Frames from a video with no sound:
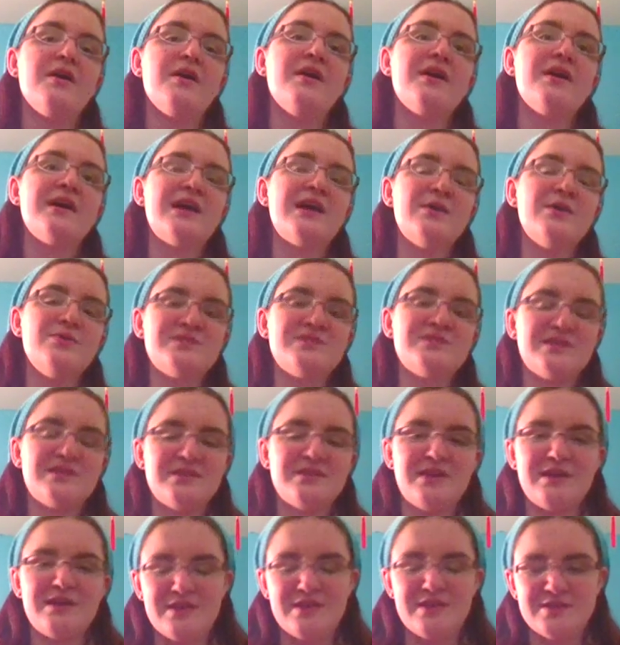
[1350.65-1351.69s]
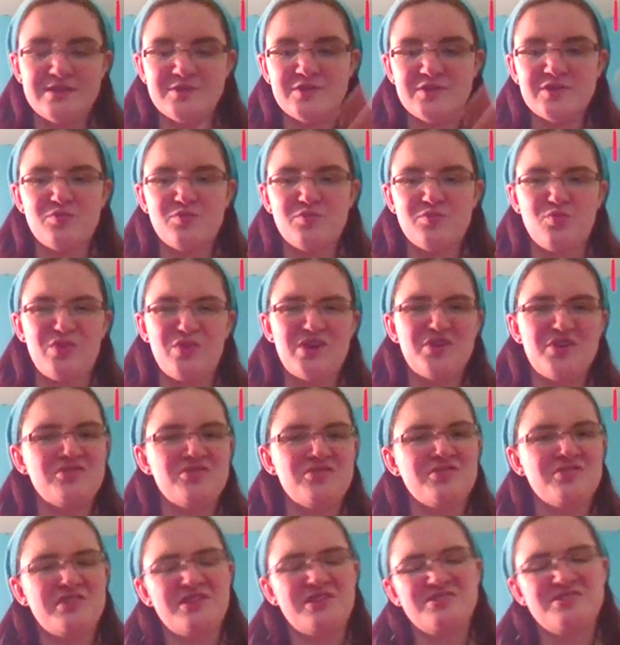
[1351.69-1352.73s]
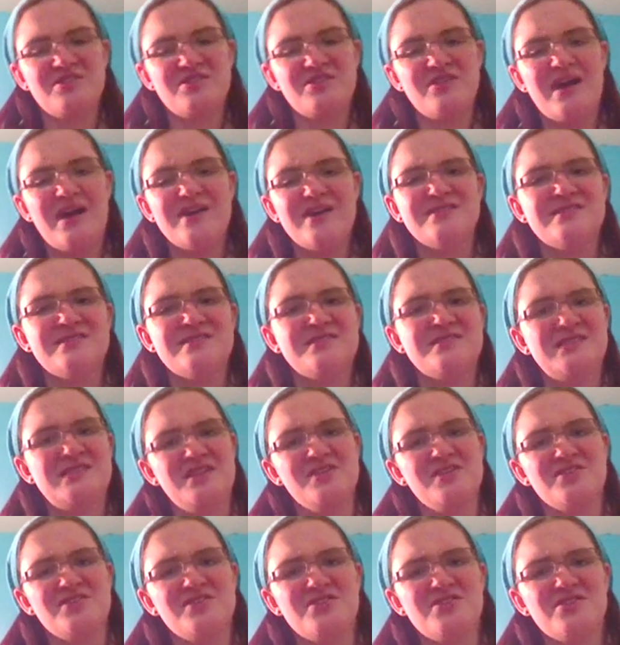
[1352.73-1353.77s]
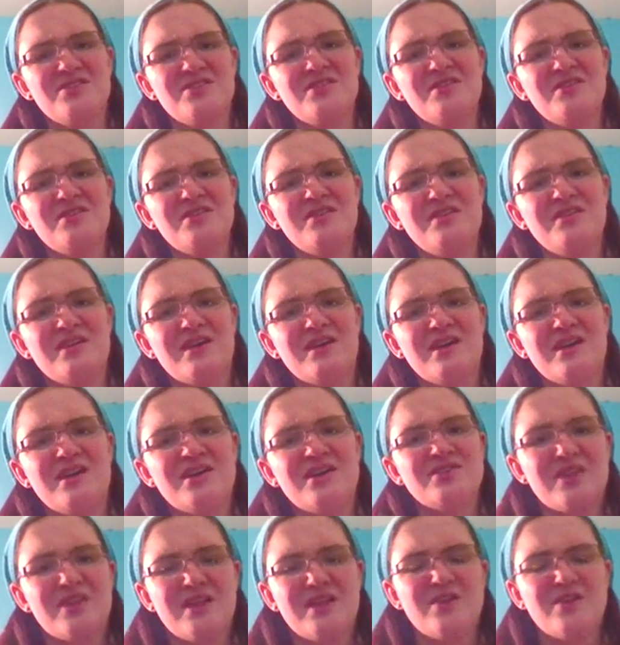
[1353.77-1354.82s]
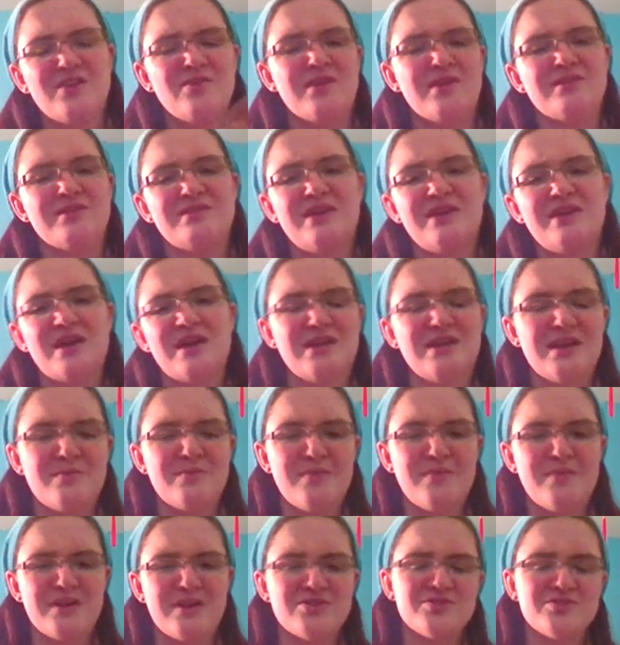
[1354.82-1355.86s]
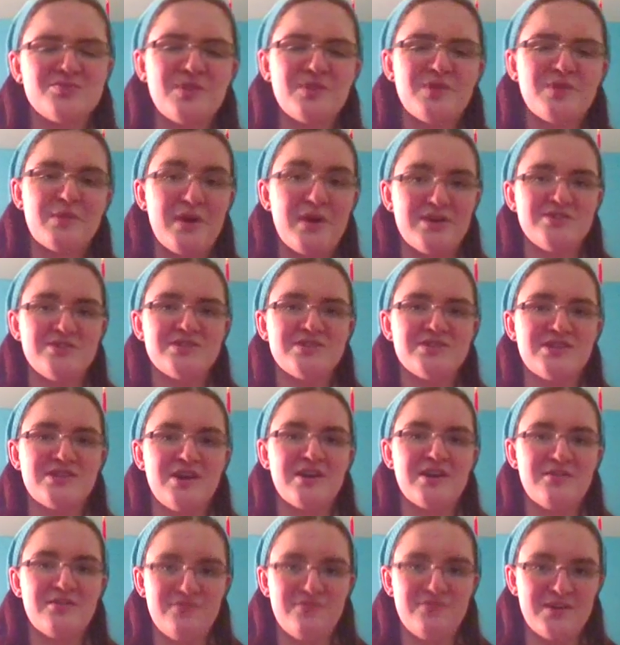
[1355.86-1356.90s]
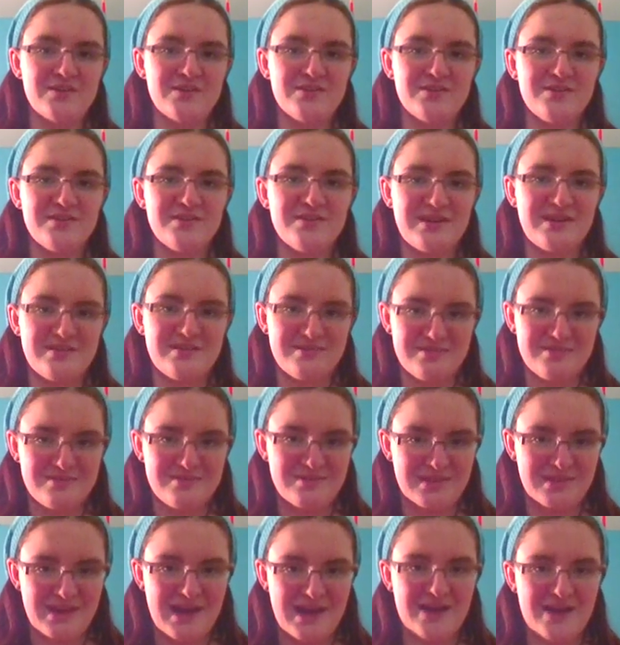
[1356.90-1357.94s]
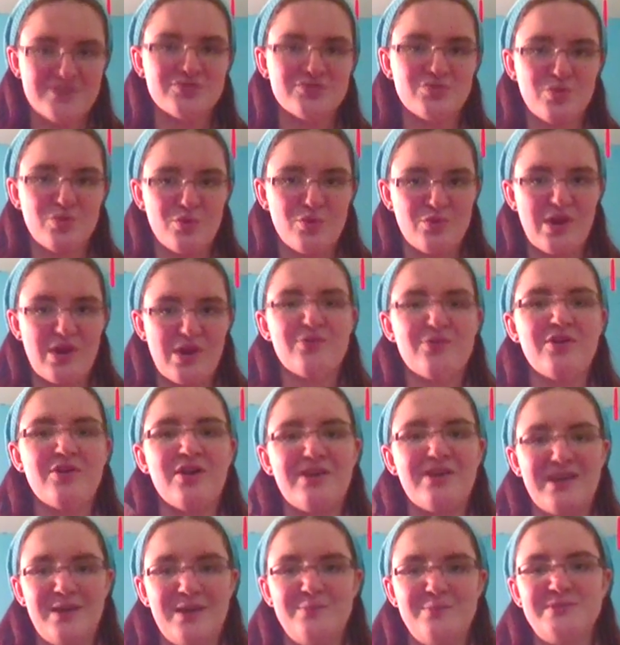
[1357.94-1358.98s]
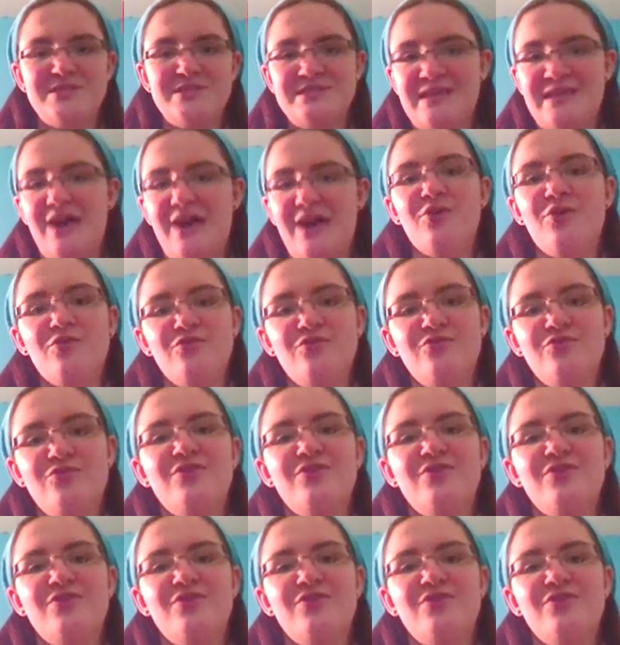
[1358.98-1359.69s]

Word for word: He was in like this weird, this glass cylinder so that you can get take pictures with Punxsutawney Phil, like the actual groundhog himself.